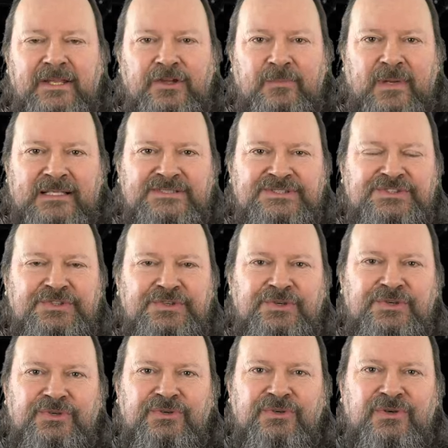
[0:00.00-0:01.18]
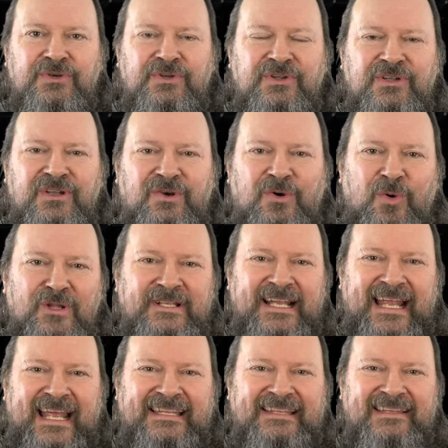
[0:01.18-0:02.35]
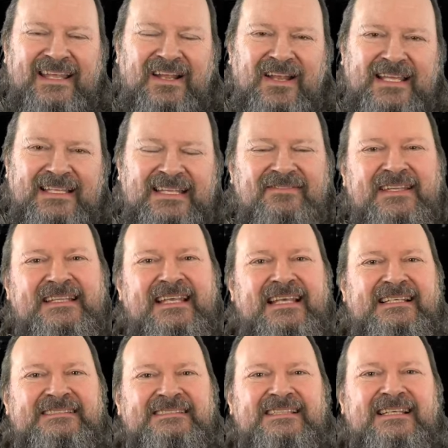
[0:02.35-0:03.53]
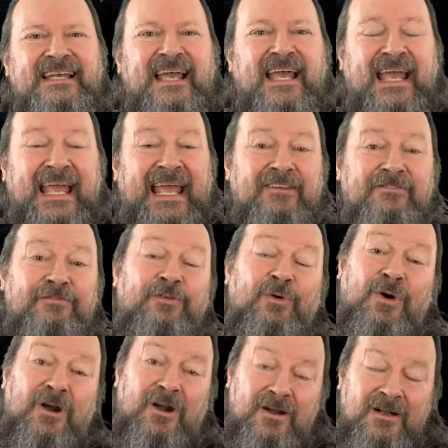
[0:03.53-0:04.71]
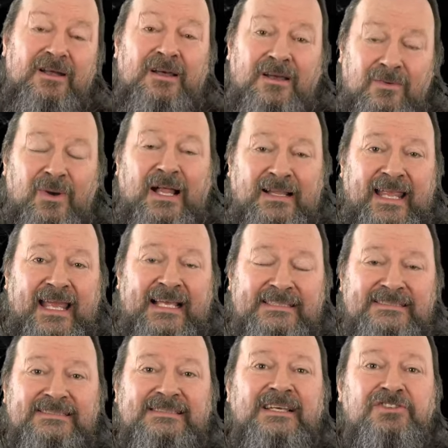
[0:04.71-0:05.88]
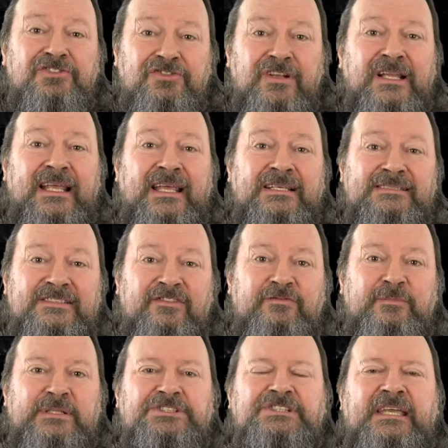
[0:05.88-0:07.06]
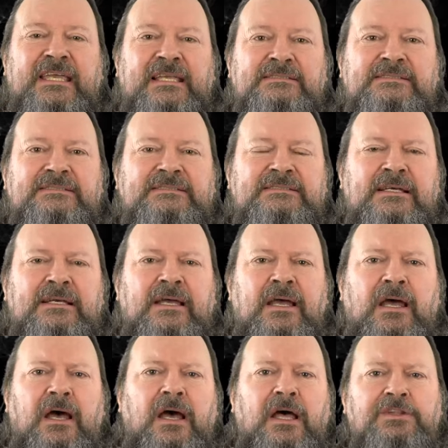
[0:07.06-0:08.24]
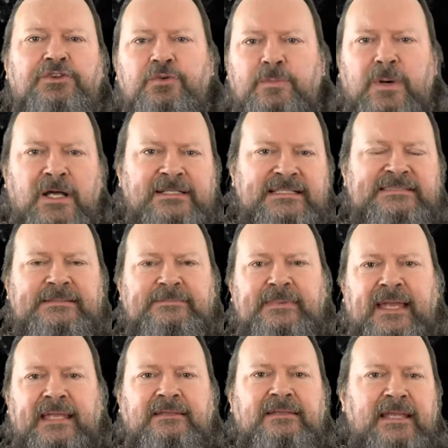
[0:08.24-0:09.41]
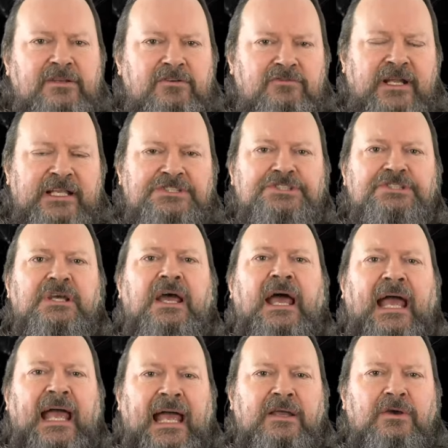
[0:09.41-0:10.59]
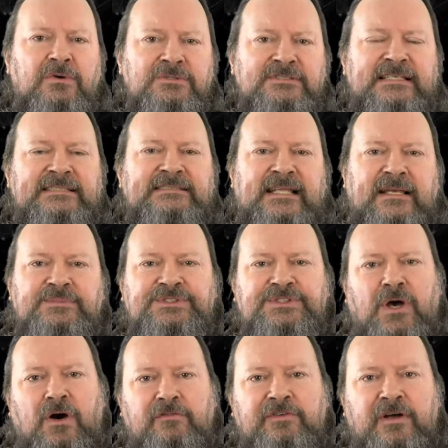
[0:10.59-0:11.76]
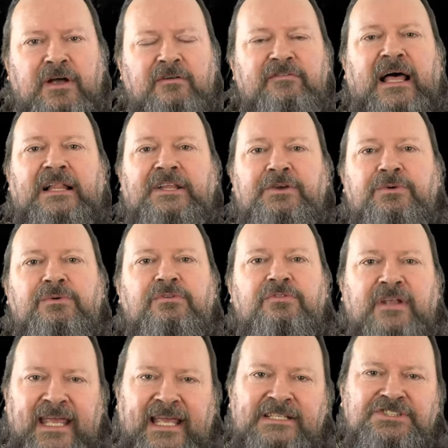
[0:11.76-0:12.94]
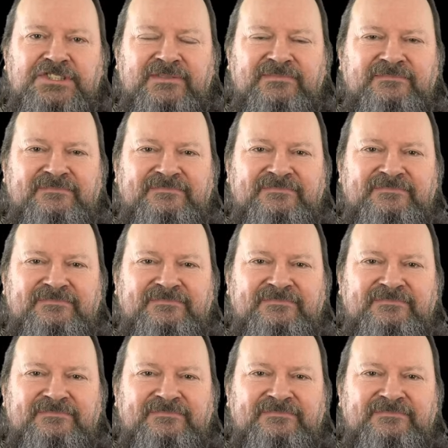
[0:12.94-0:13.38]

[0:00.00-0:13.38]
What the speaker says: humans to coordinate their activities, and for, well, yes, trillions of machines to participate in rich ecosystems of value creation.